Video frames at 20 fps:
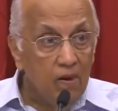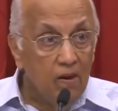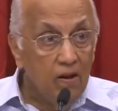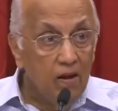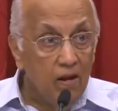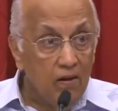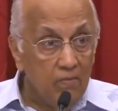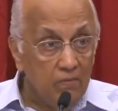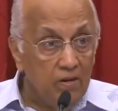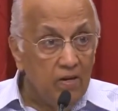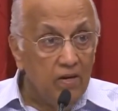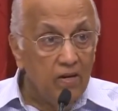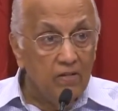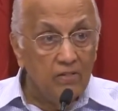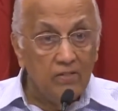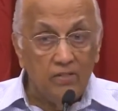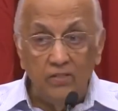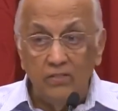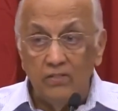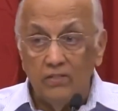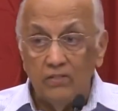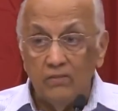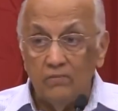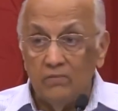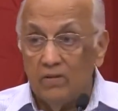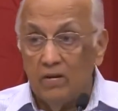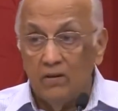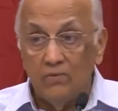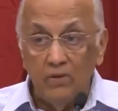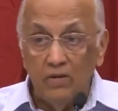I'll be like Jesus, but
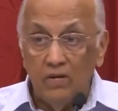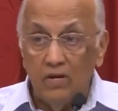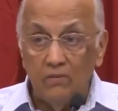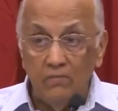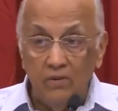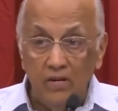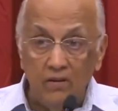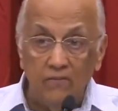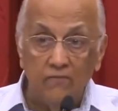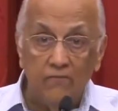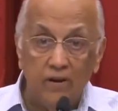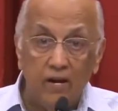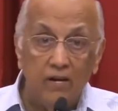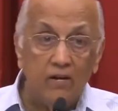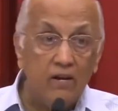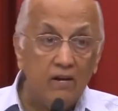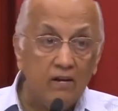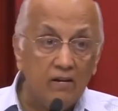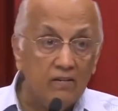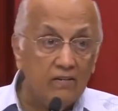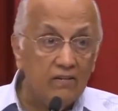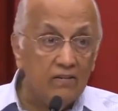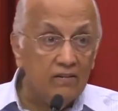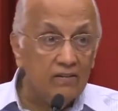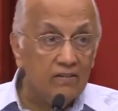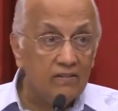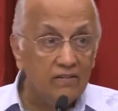I will not be infinite.